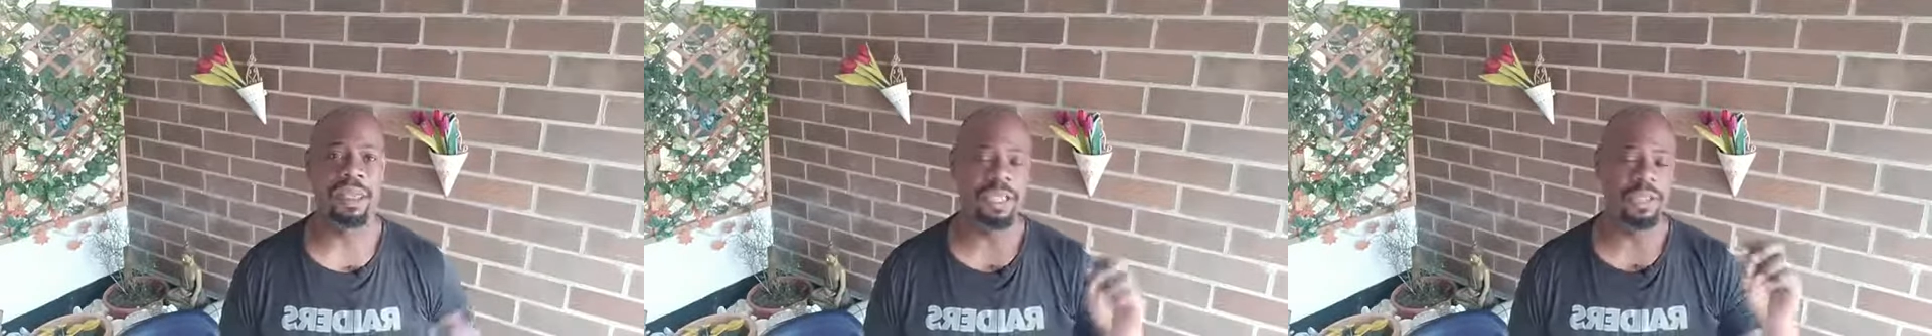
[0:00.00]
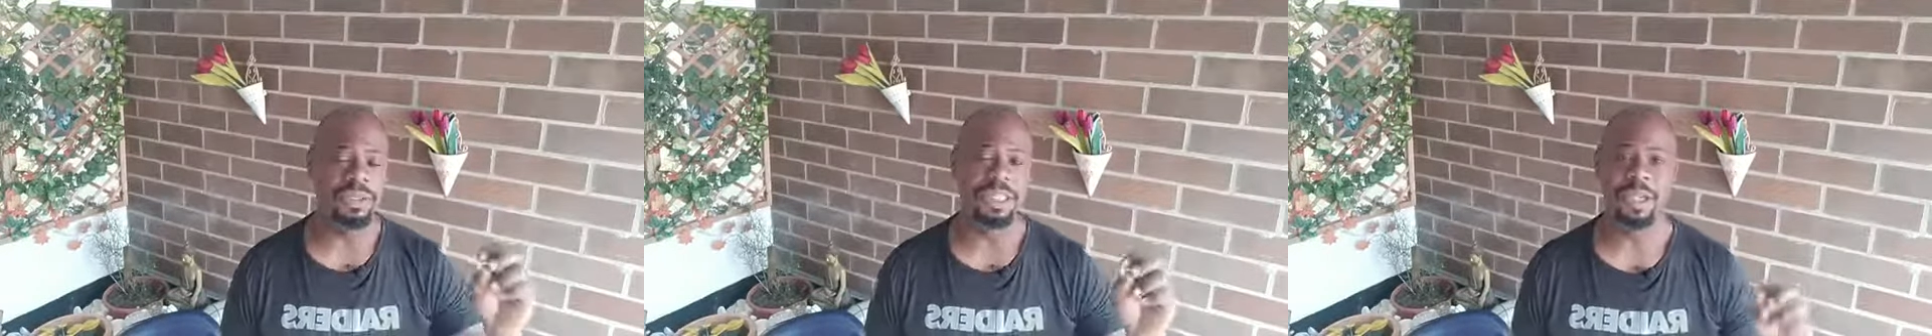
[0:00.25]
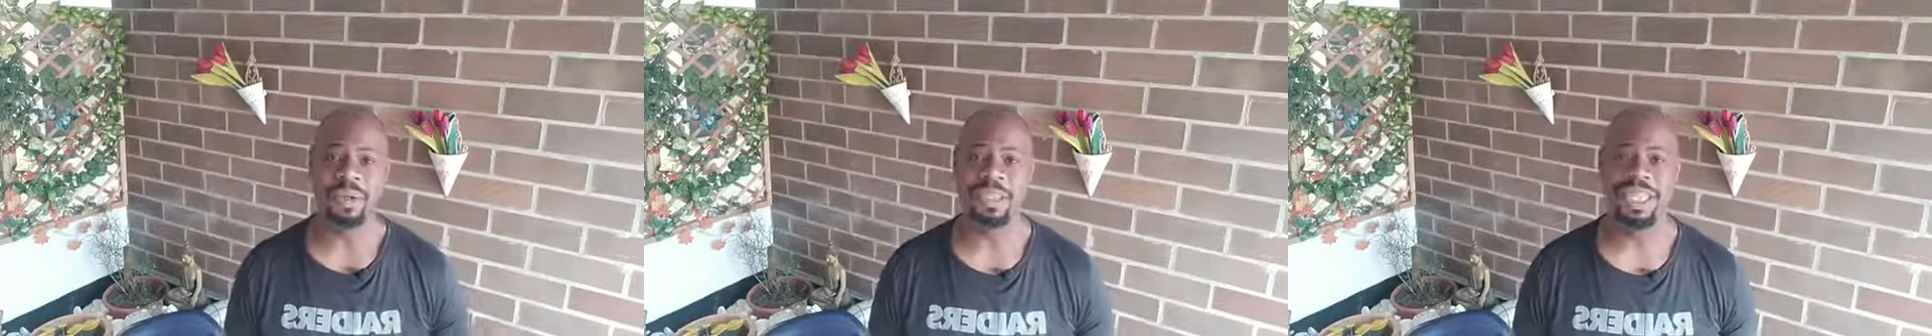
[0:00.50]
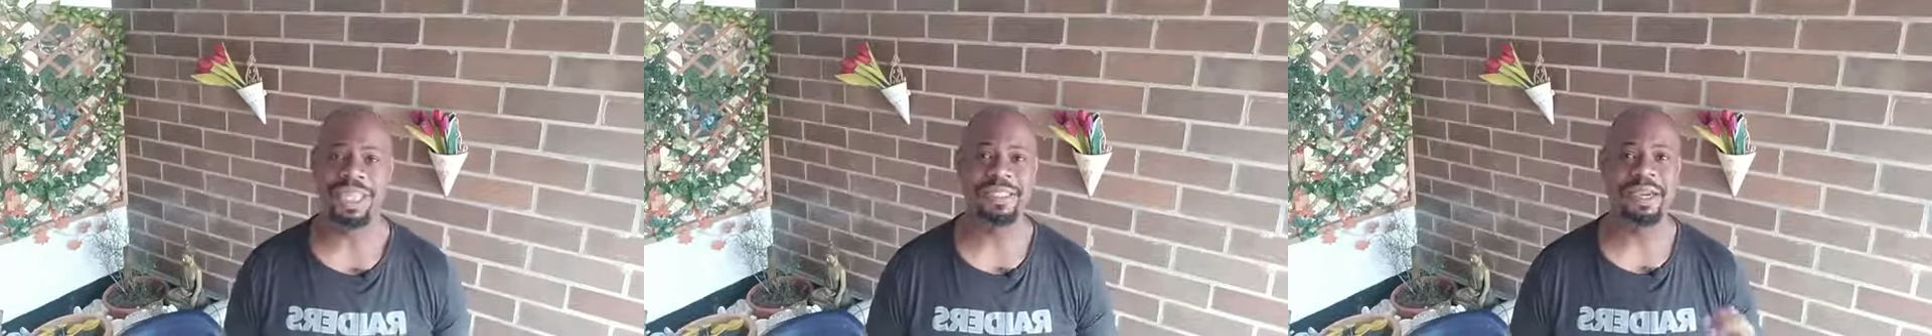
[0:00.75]
using those
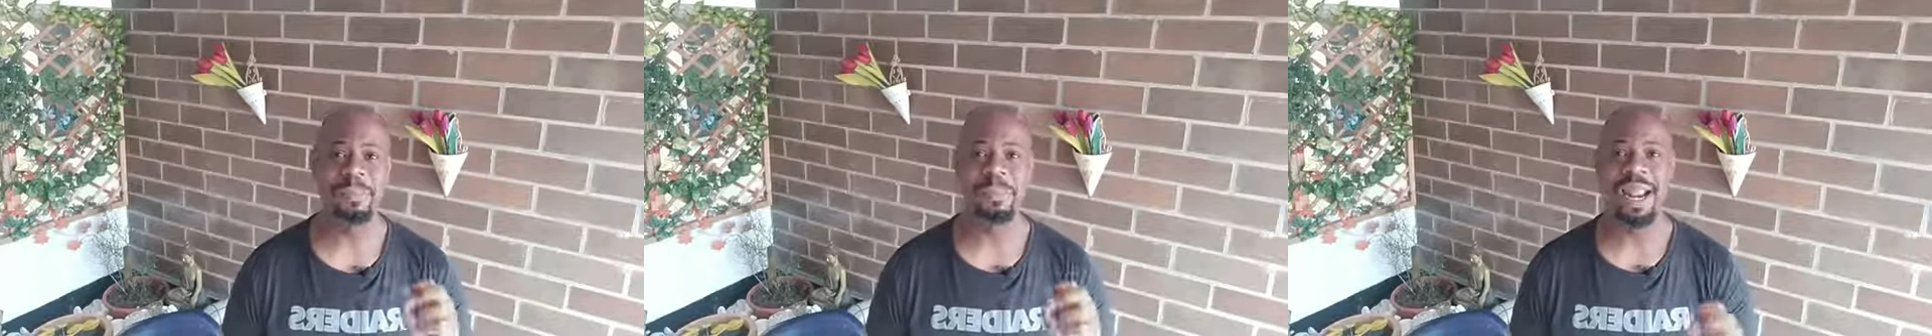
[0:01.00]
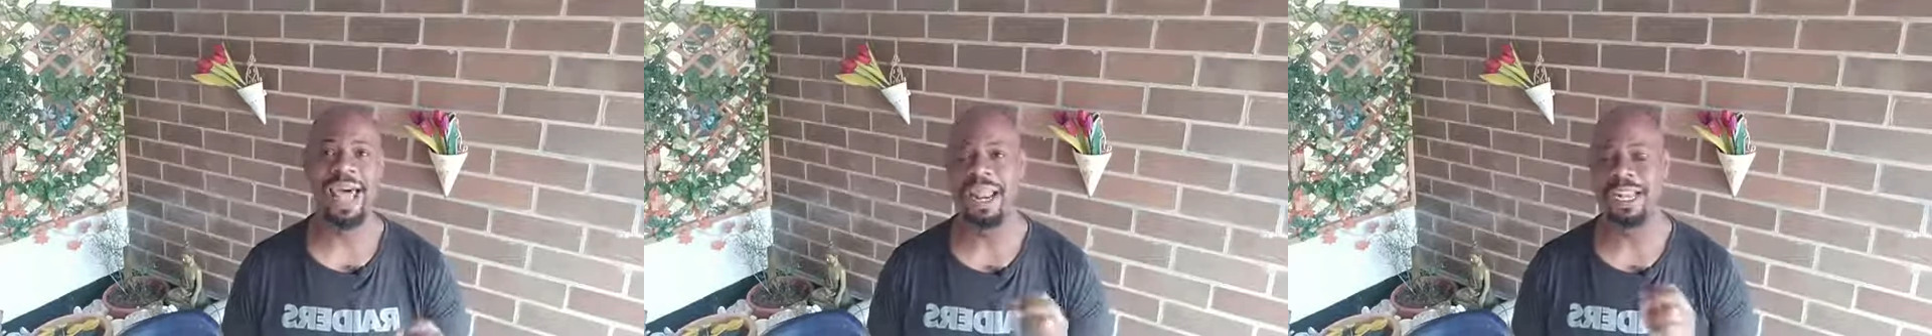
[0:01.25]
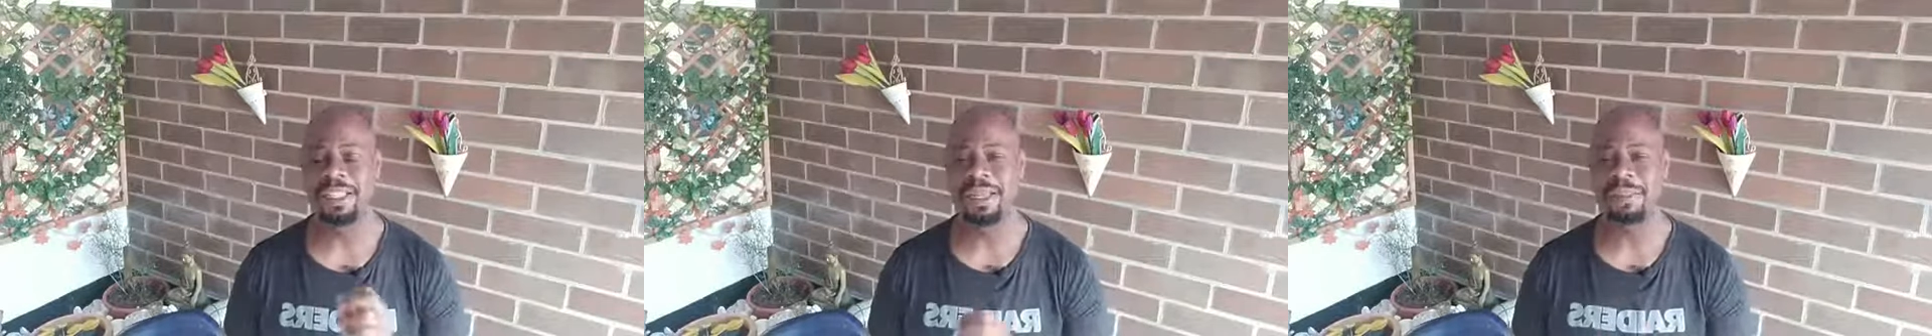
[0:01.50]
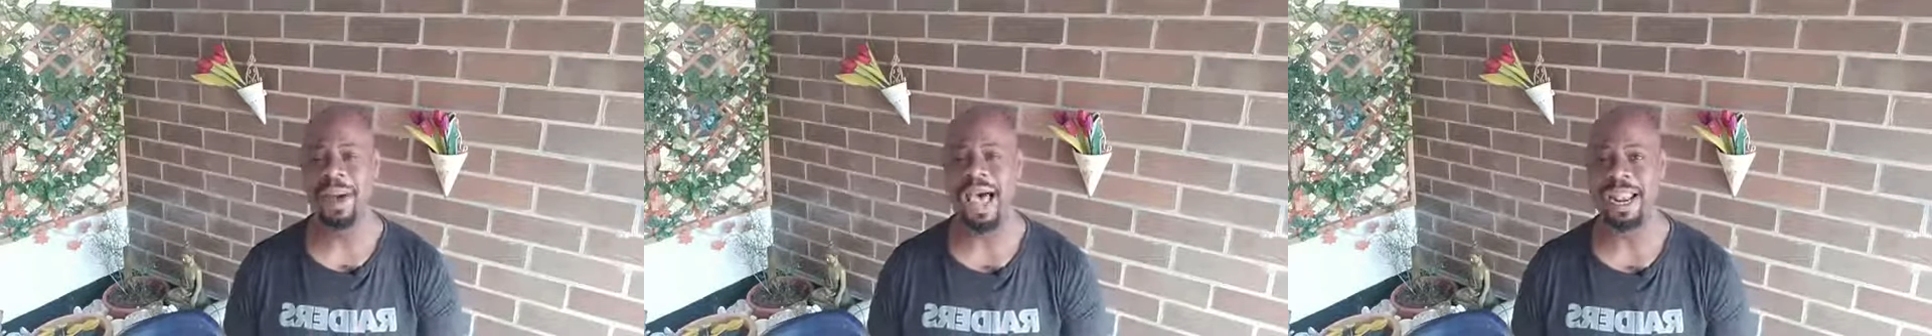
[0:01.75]
skills and applying it
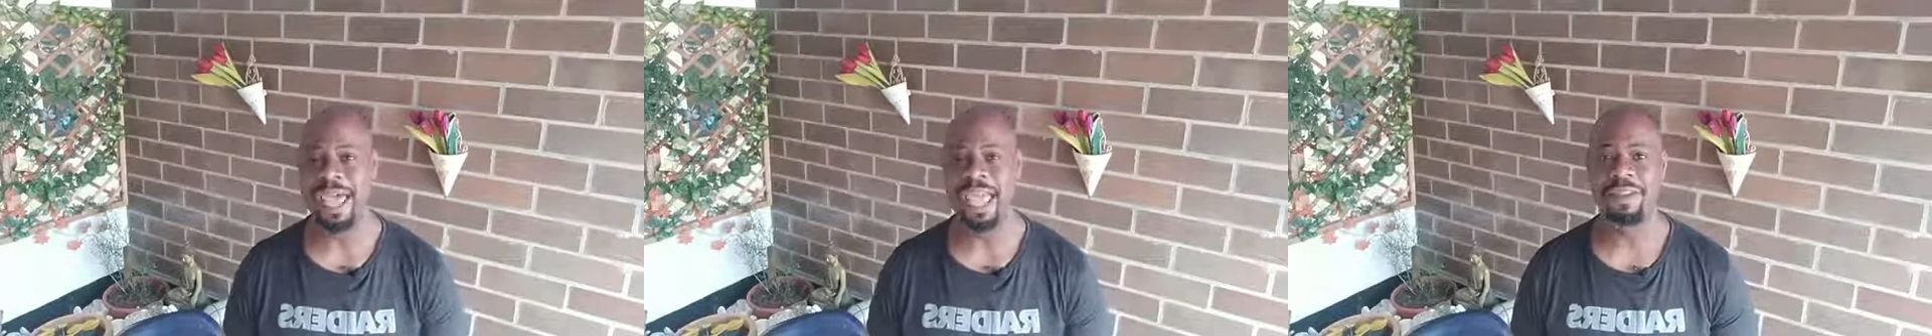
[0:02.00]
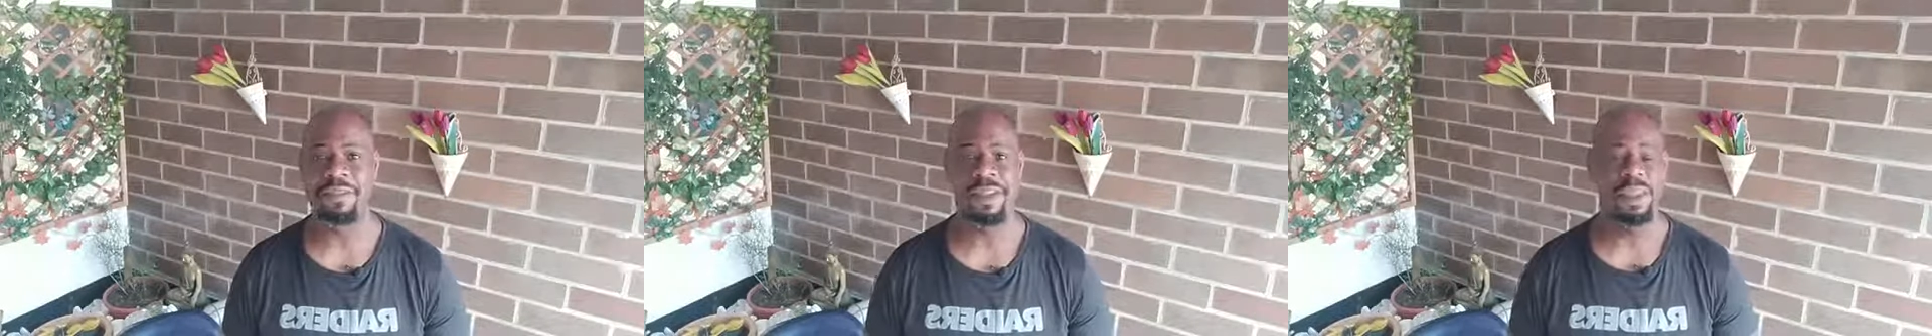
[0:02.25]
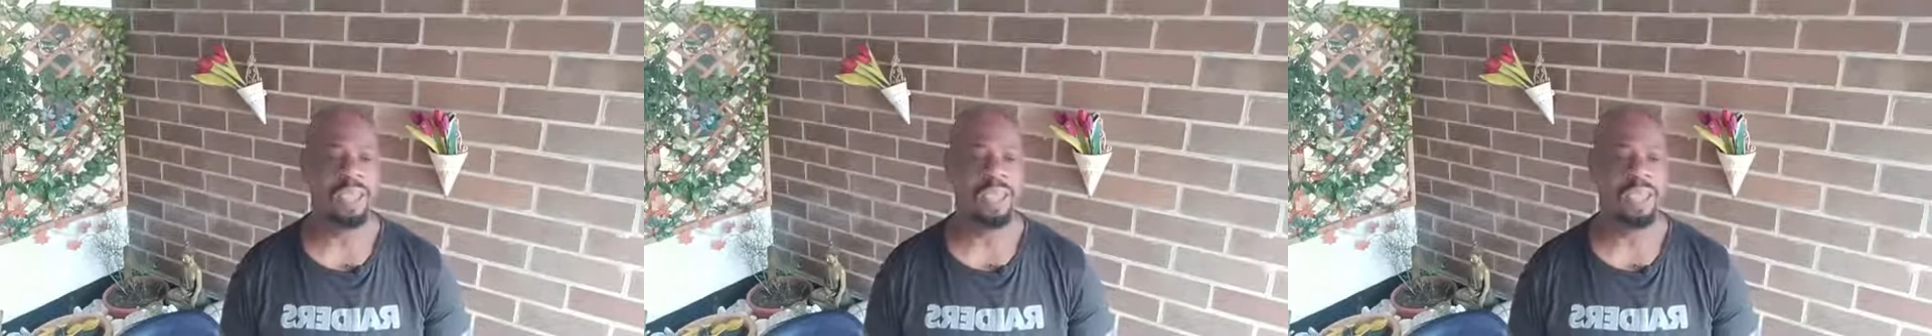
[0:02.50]
to my life.